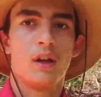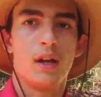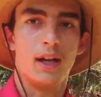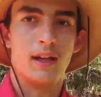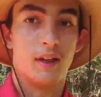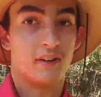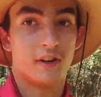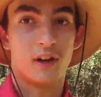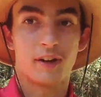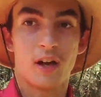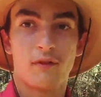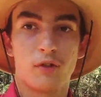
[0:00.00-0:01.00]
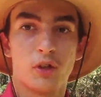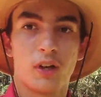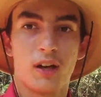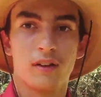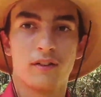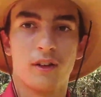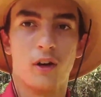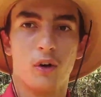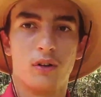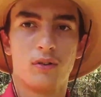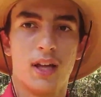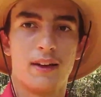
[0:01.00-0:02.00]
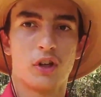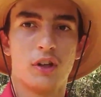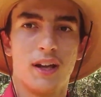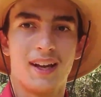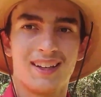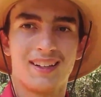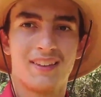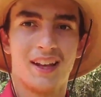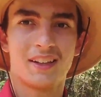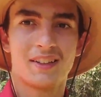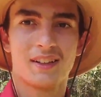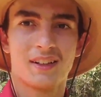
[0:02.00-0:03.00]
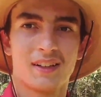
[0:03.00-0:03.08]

and that's all I got for you guys. So have a good day. Thanks.